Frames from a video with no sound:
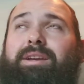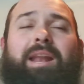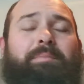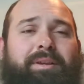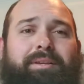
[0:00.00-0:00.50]
you
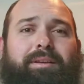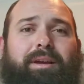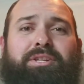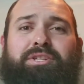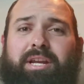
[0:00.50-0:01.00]
got to be
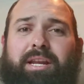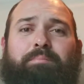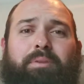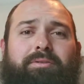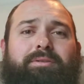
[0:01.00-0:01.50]
a
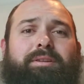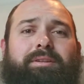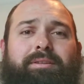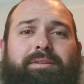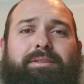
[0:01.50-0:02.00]
shitty
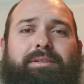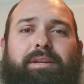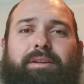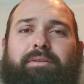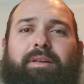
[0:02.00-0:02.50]
person
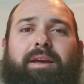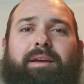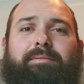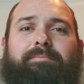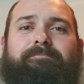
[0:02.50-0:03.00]
to do
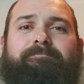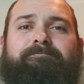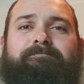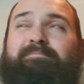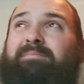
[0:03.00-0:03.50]
that.
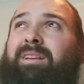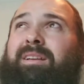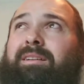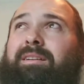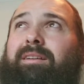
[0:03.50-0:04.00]

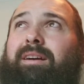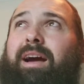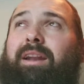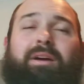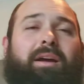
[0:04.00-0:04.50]

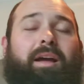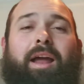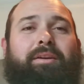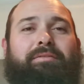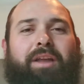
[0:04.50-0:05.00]
I don't
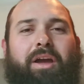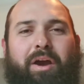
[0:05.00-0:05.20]
I don't even